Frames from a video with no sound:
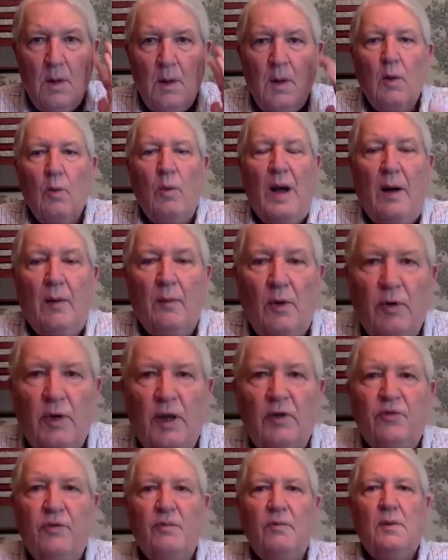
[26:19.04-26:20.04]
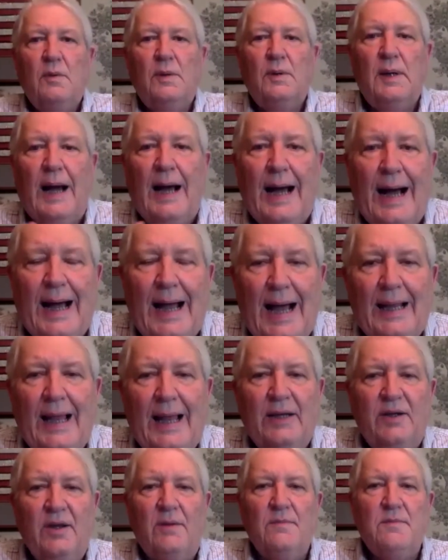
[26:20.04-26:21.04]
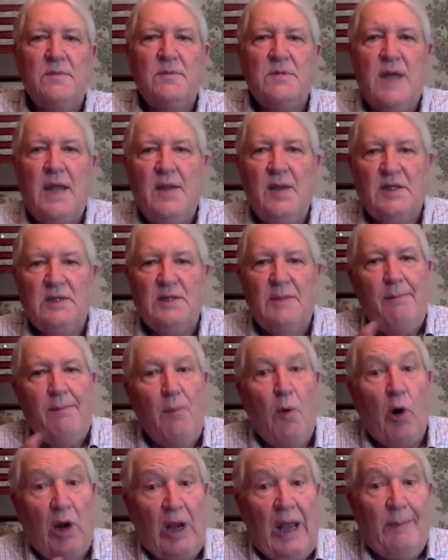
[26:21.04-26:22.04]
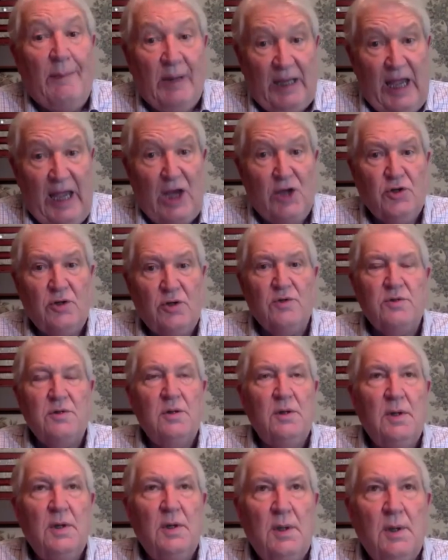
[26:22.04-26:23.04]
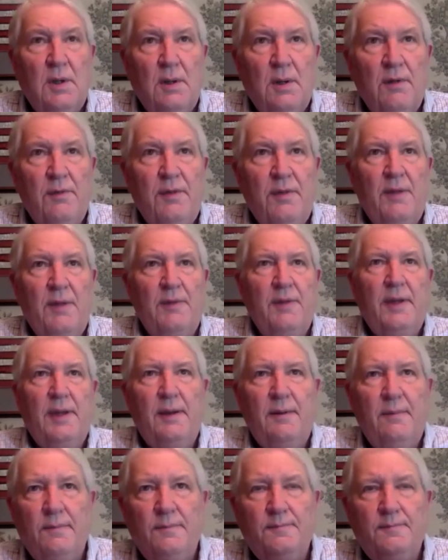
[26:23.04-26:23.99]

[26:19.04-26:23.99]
Chris, I, I like to say this about moral obligations: the the